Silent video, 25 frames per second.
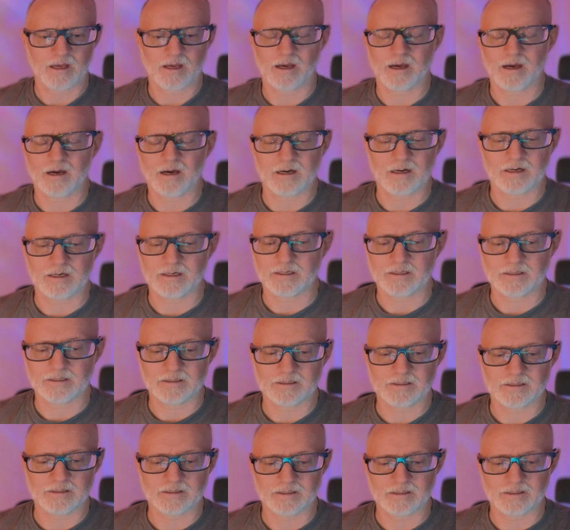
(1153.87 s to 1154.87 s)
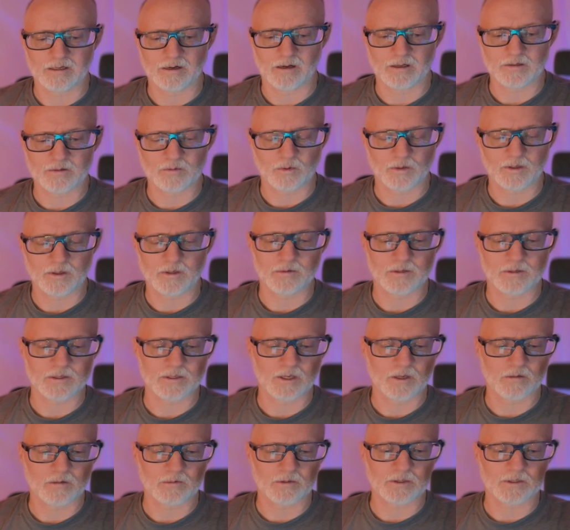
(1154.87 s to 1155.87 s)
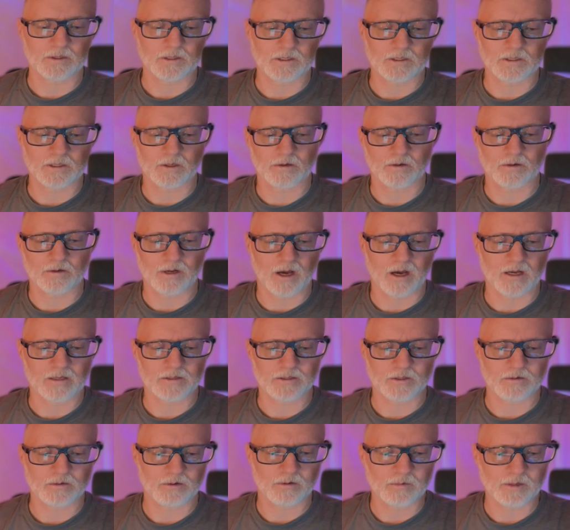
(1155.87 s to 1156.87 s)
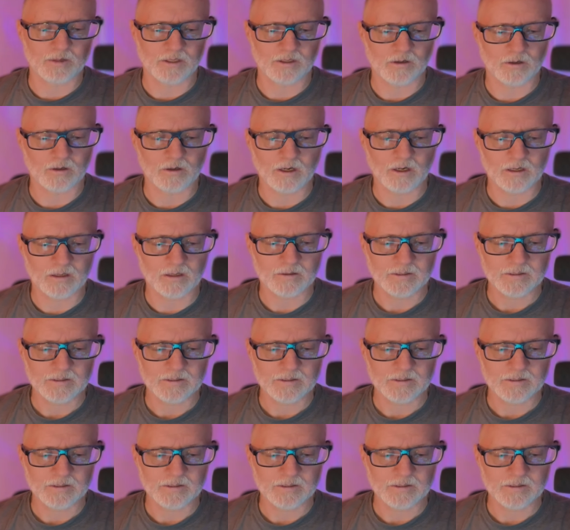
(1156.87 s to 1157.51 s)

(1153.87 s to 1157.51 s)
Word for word: uh you know it's one of the reasons i almost considered not streaming yoga